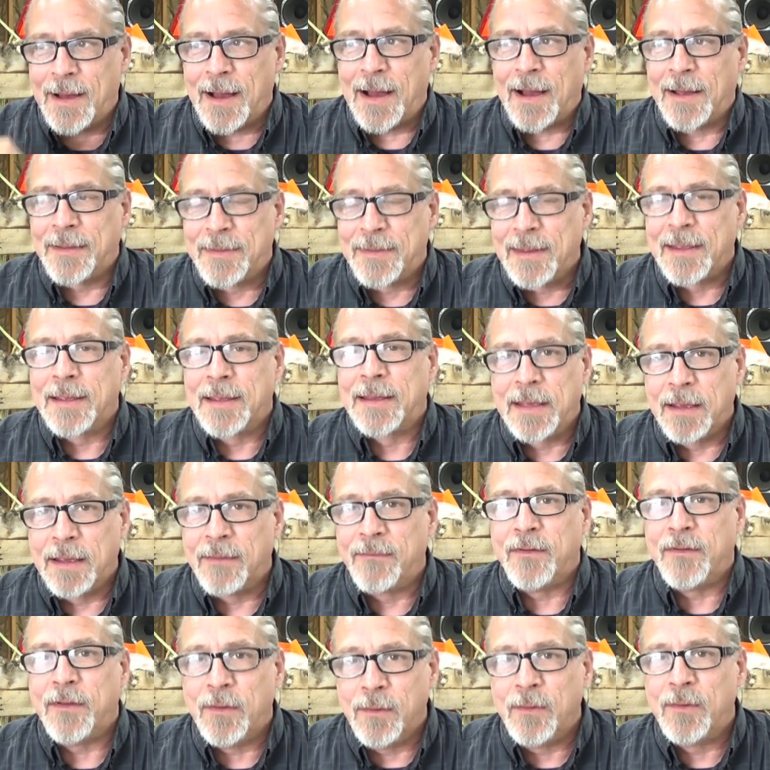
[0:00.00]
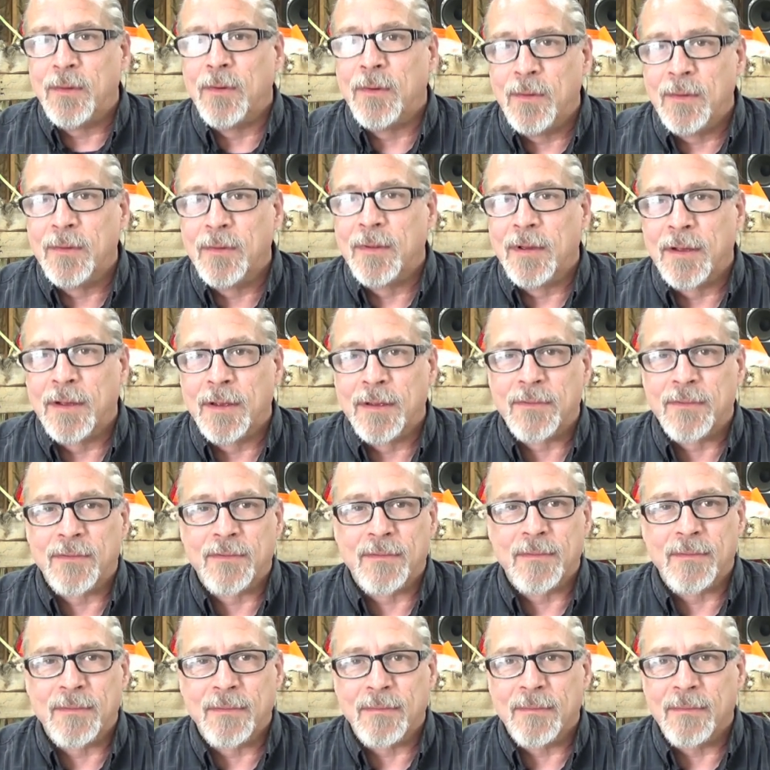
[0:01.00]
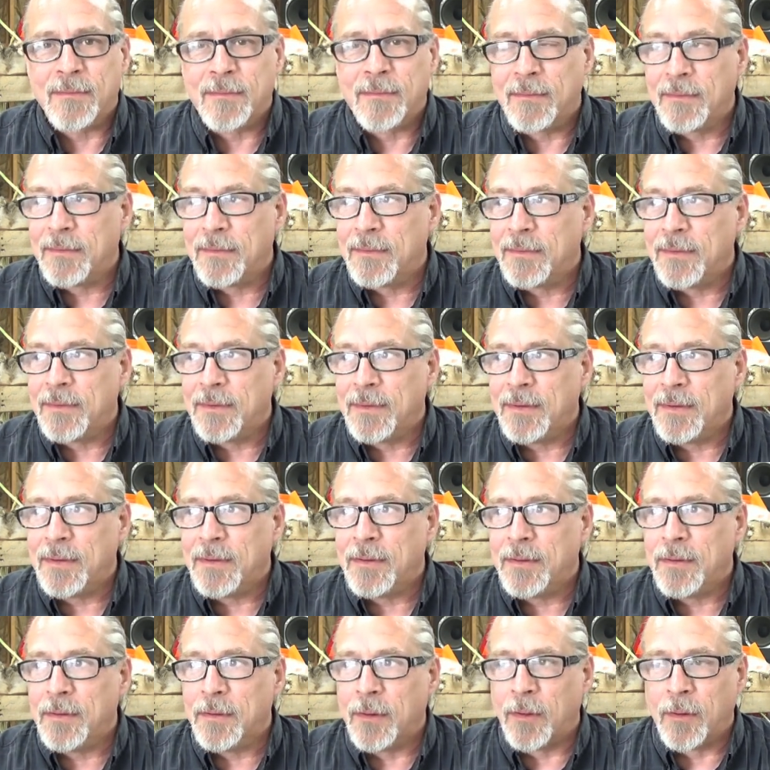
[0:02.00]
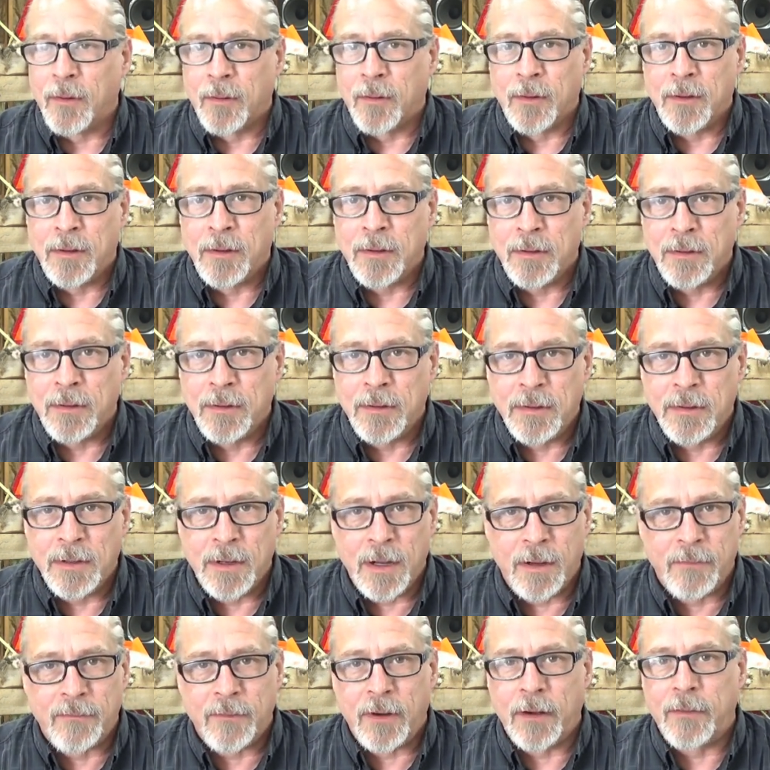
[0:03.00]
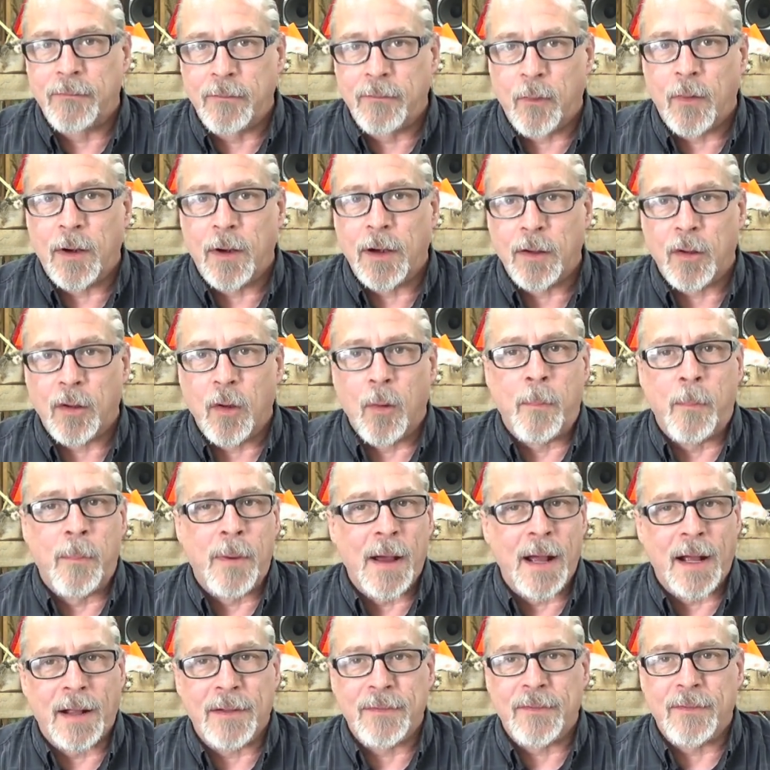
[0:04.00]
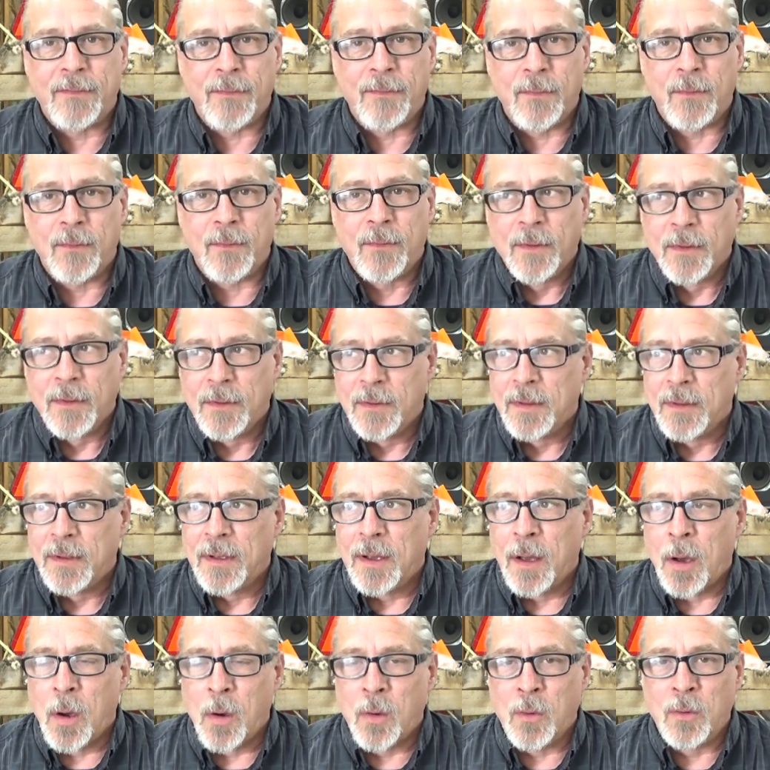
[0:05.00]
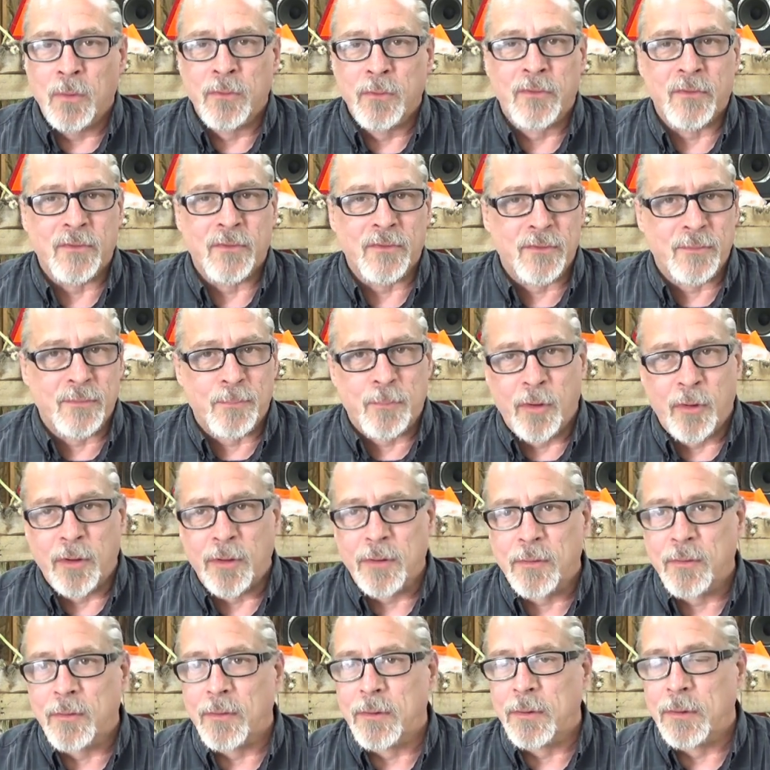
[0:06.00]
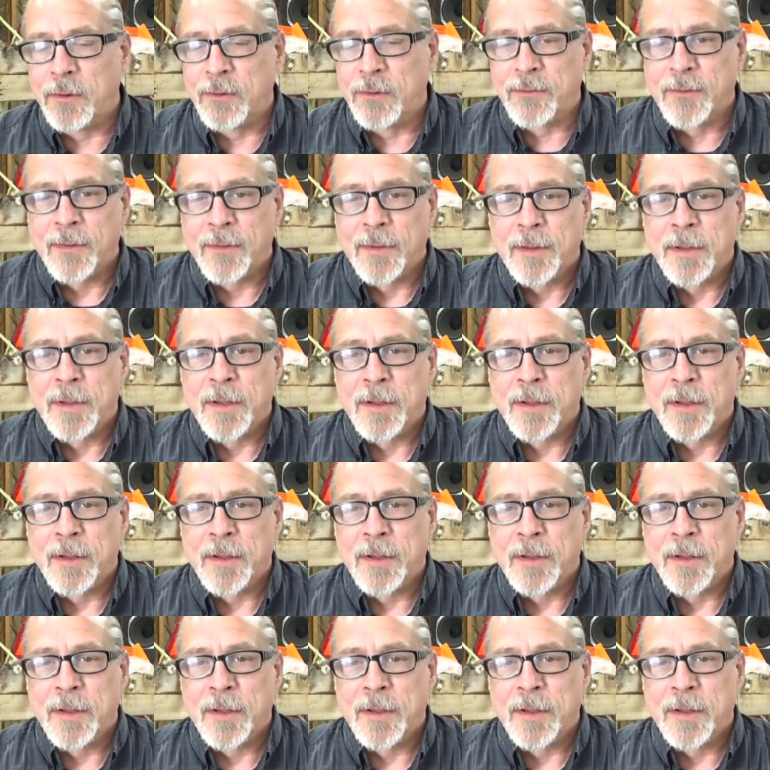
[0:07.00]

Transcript: I think if you do this, you'll never ever want to go back to hose and sprinklers.